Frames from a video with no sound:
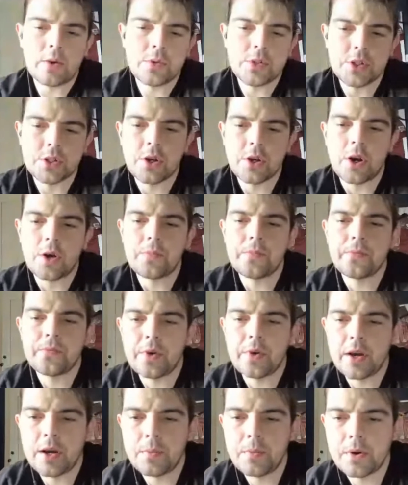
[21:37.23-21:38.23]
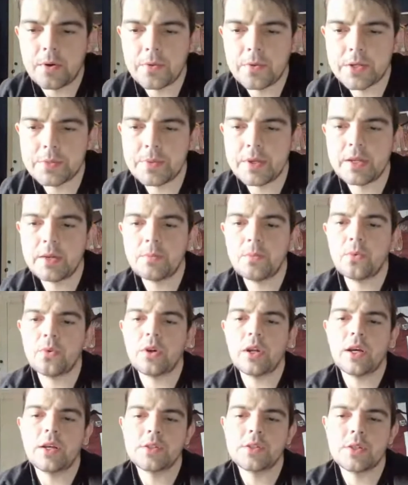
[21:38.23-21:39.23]
which is carbon fiber, which made it
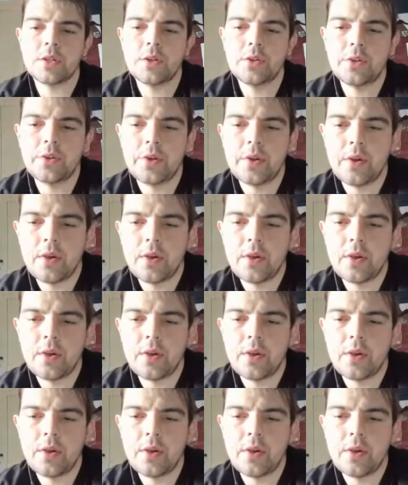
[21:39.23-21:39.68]
more lighter,